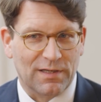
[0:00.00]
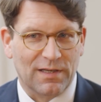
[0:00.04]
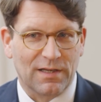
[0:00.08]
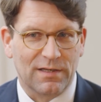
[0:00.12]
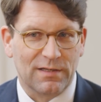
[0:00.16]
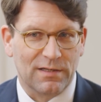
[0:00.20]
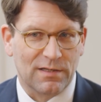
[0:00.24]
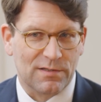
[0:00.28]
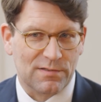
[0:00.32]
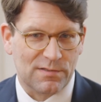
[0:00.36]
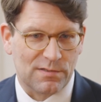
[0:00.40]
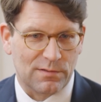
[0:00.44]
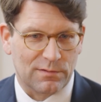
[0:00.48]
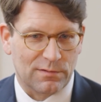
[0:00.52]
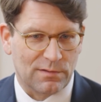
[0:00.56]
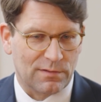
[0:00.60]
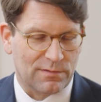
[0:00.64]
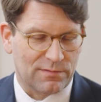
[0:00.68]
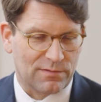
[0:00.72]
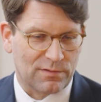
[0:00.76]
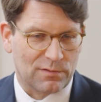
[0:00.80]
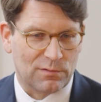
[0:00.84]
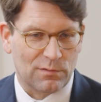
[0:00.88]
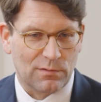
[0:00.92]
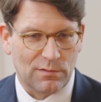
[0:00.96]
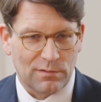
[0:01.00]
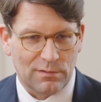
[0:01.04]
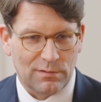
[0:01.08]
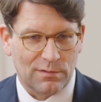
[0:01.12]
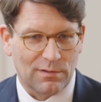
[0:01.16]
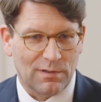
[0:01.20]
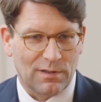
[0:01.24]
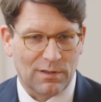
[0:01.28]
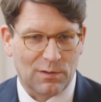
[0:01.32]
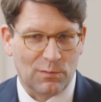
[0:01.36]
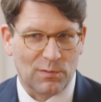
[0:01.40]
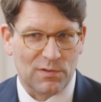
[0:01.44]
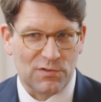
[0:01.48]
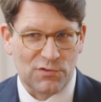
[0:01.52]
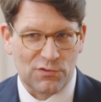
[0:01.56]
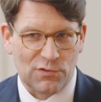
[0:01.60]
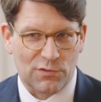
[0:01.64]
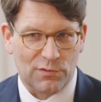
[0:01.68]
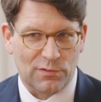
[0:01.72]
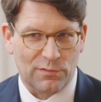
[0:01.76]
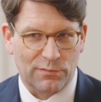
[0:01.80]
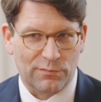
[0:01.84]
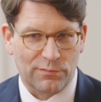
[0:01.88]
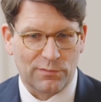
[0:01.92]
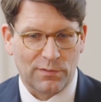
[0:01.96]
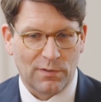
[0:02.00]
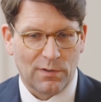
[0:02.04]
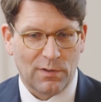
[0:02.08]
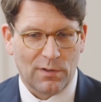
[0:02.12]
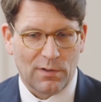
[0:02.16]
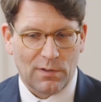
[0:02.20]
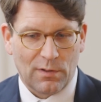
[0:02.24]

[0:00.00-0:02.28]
Again, there's a question of